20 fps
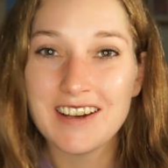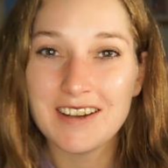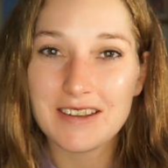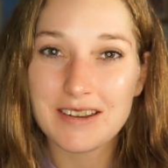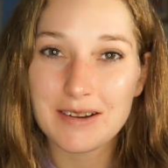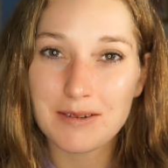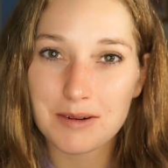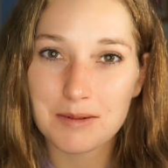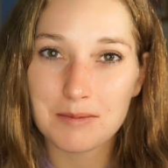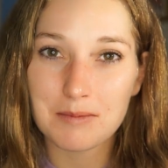
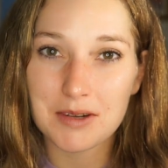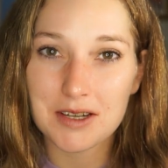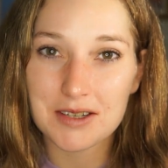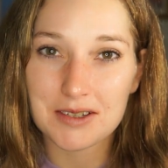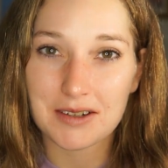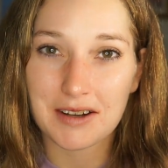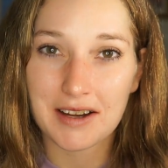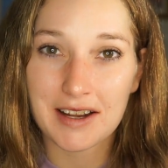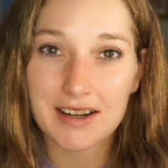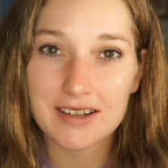you wouldn't be
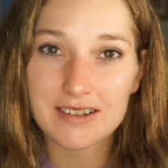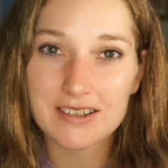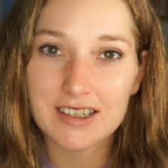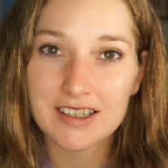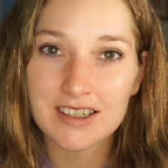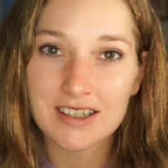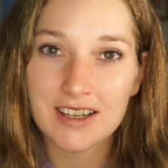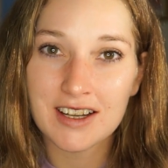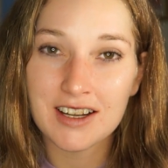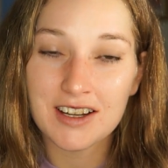so
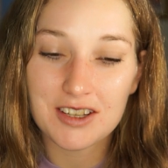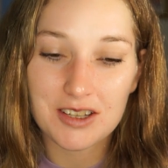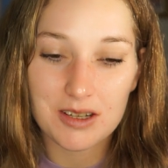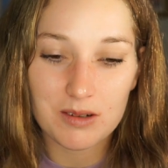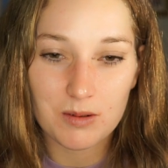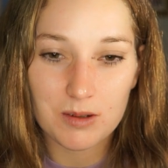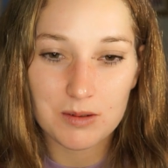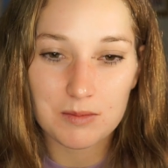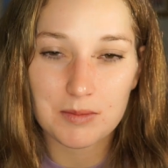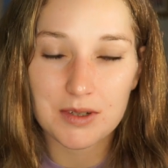angry, you
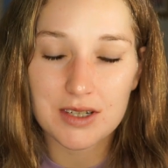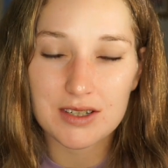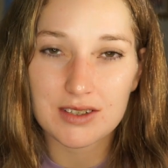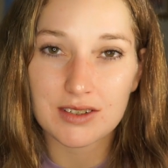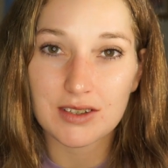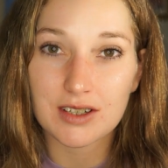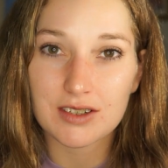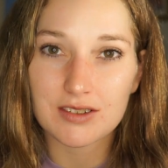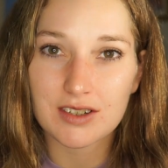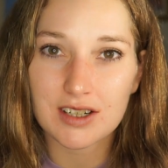wouldn't be so
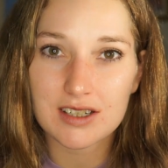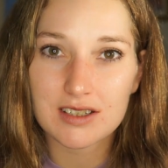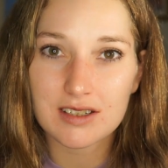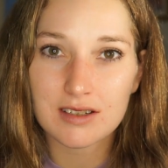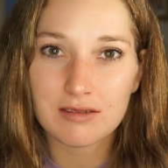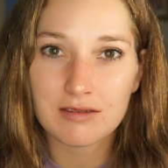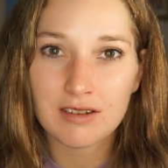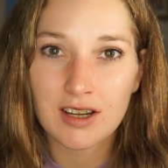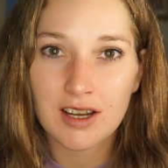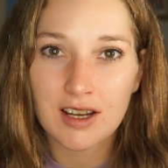
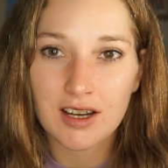aggressive,